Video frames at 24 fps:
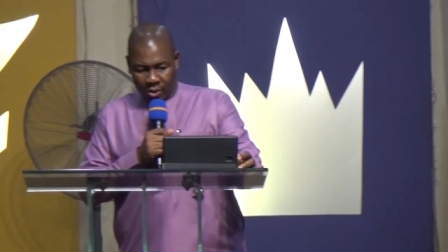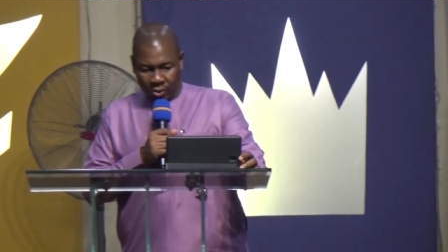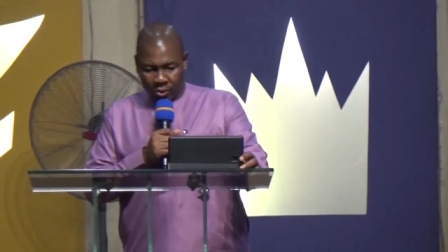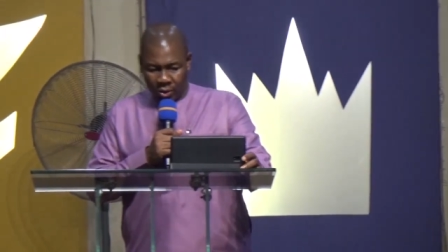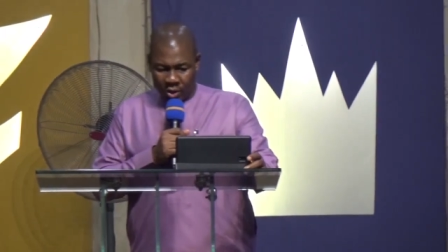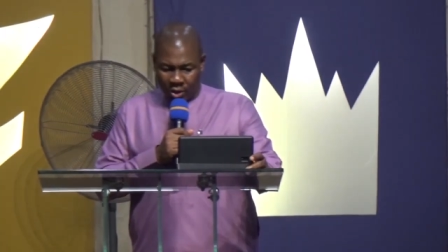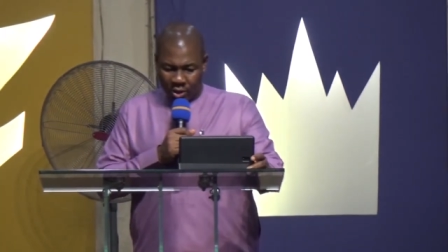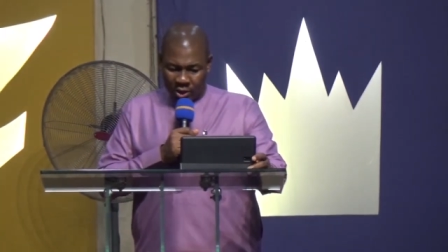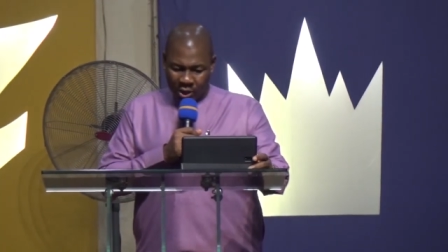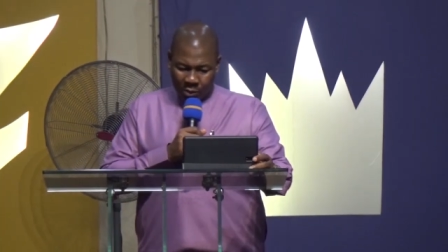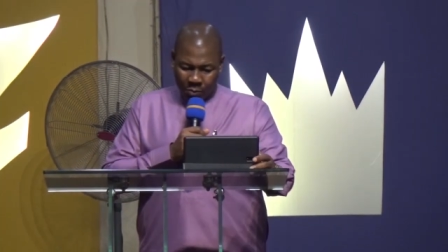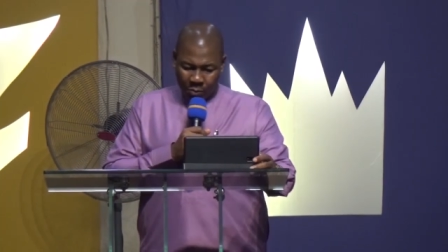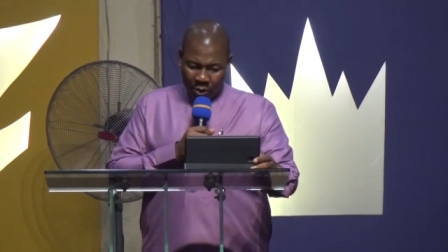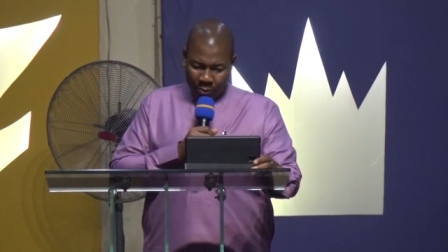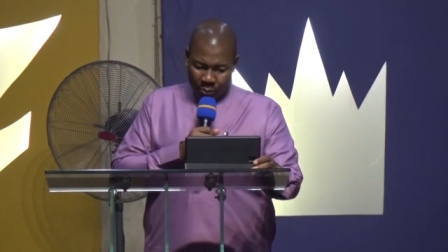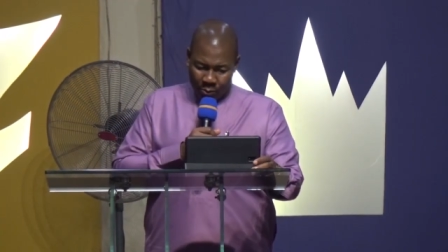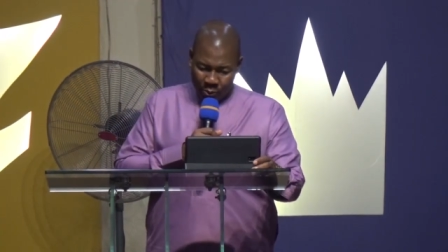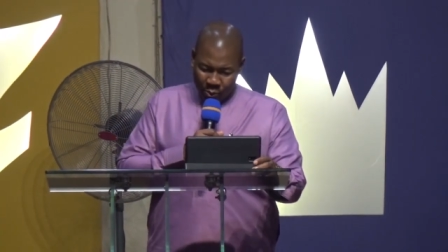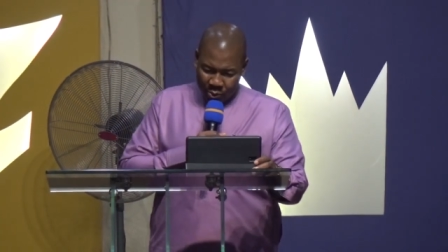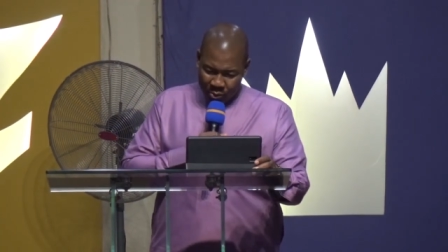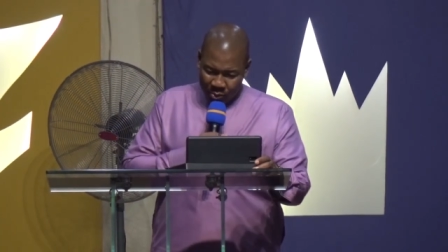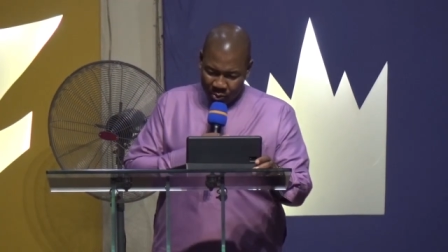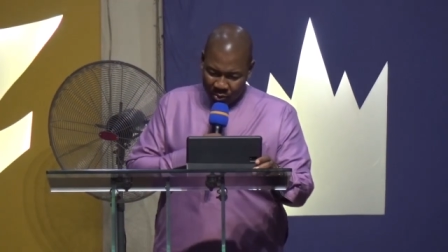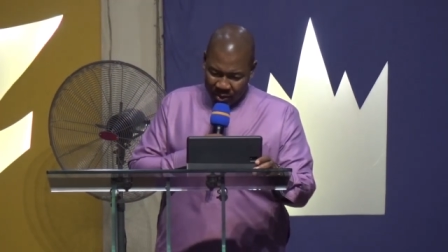God's
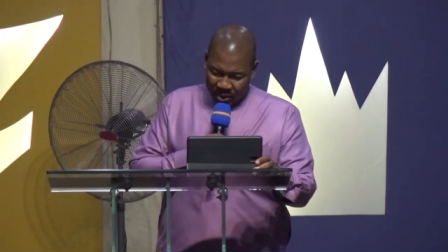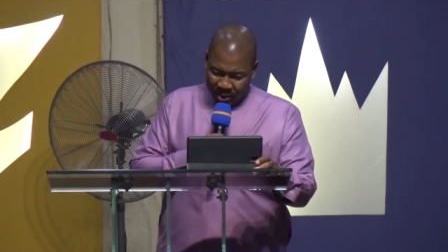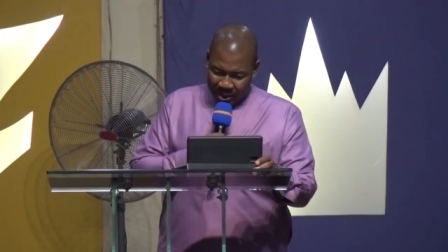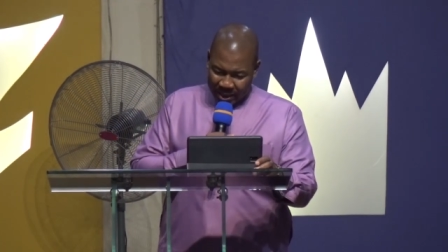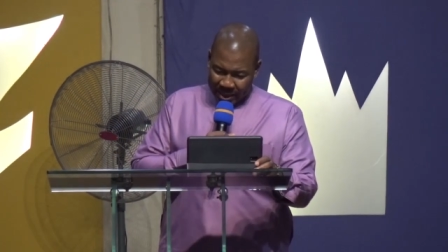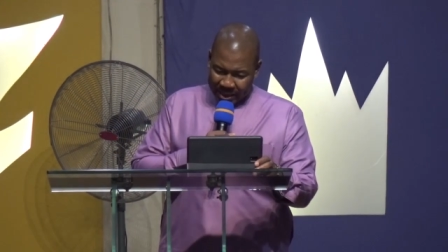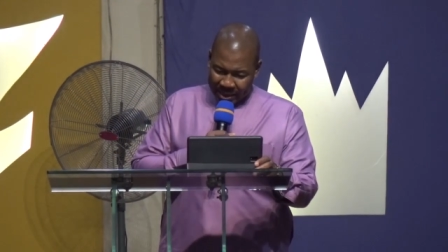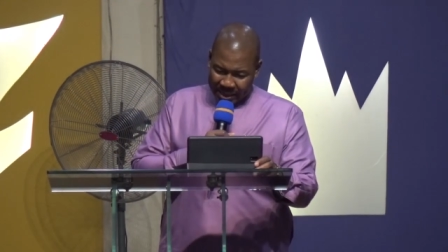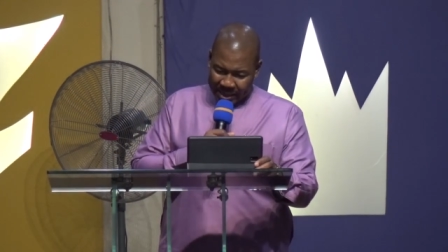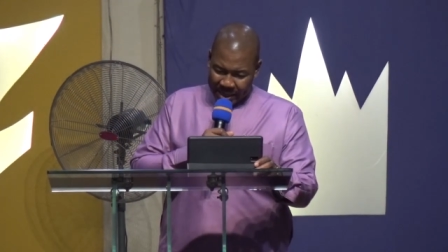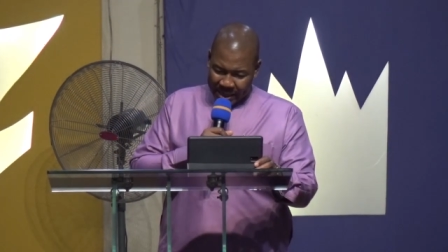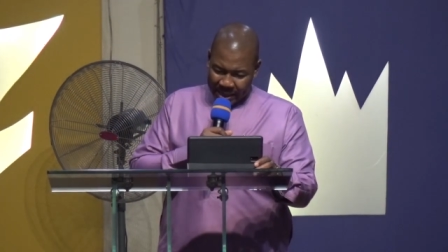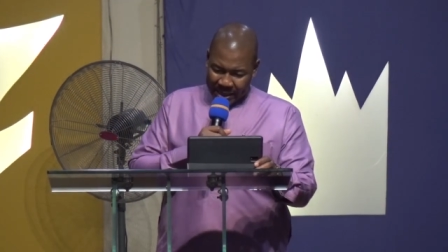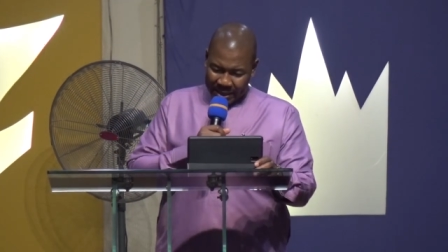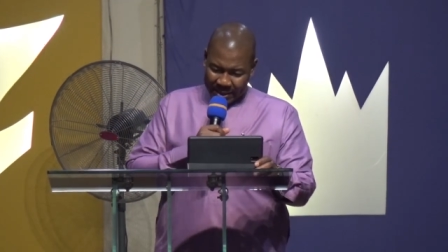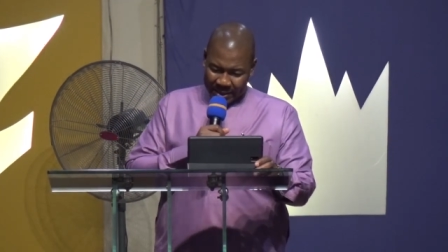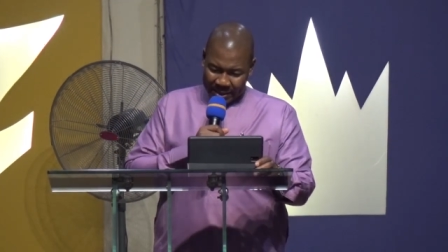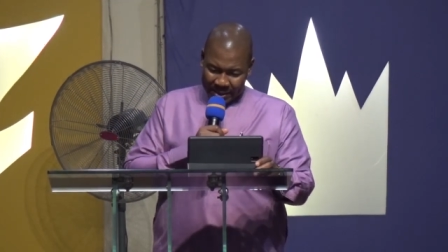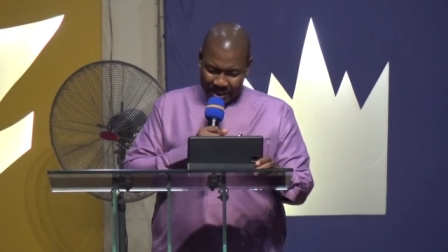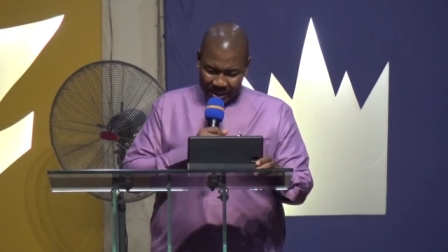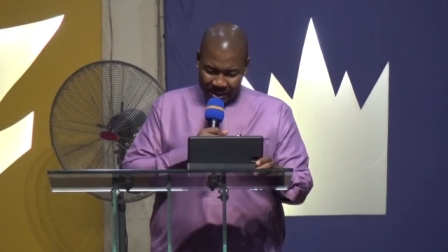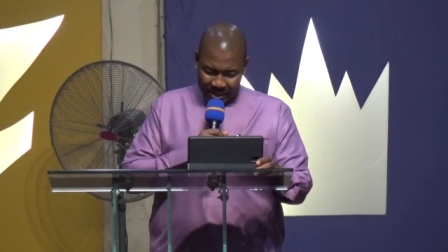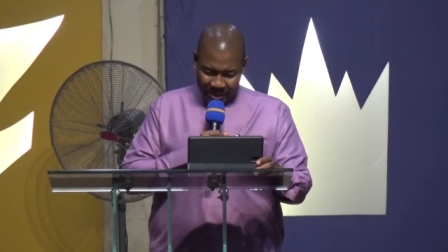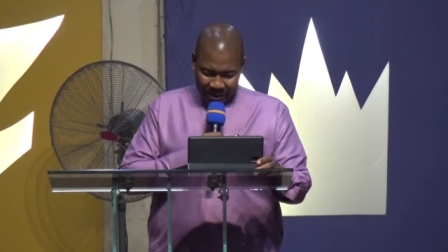people
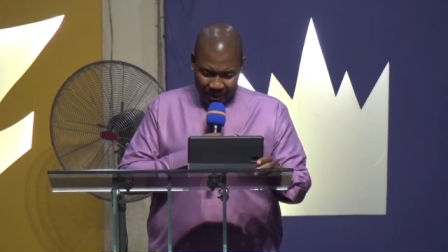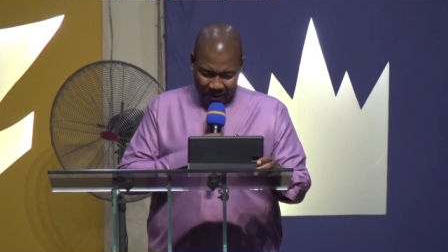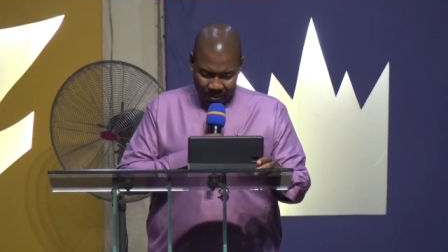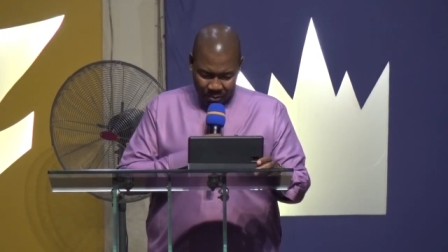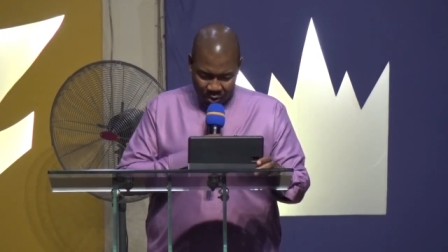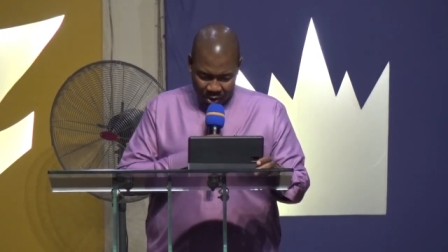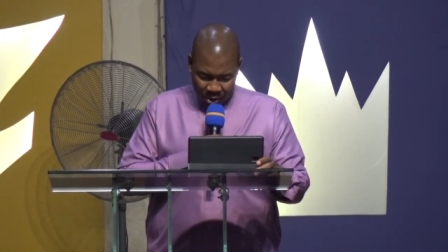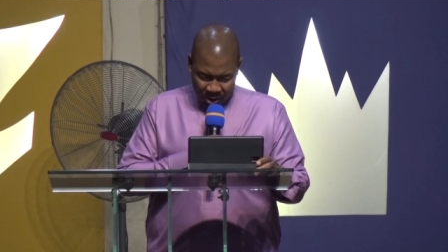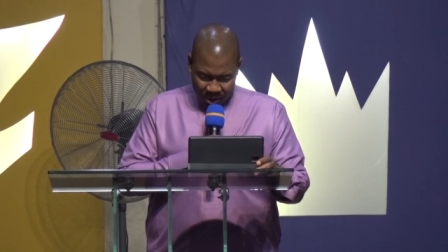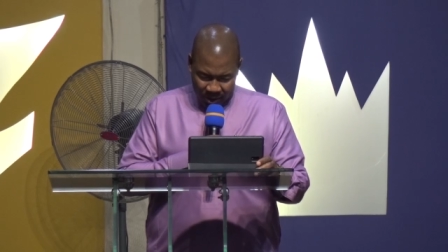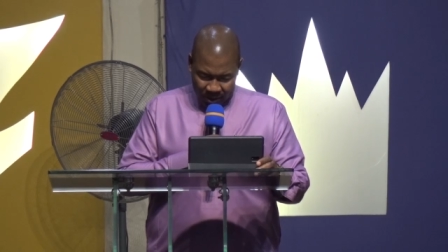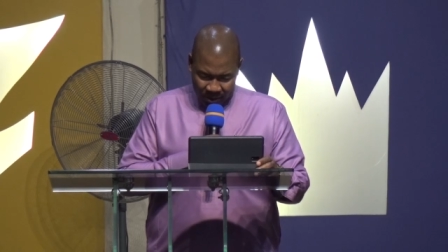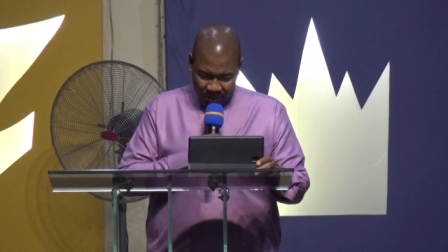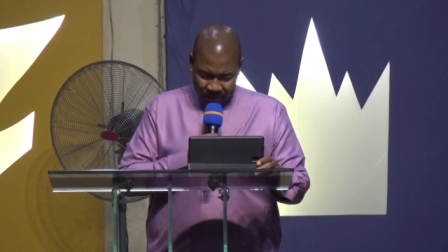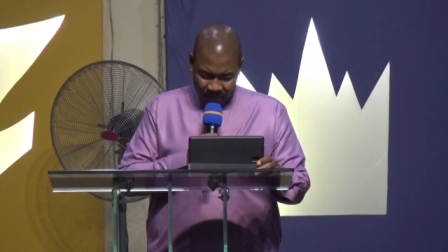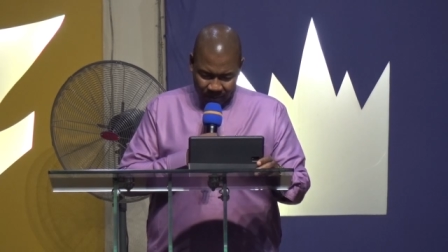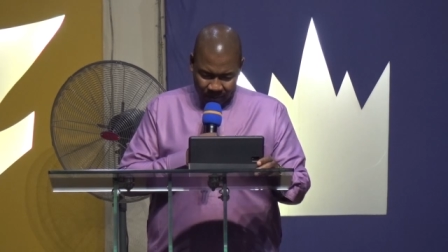again this morning.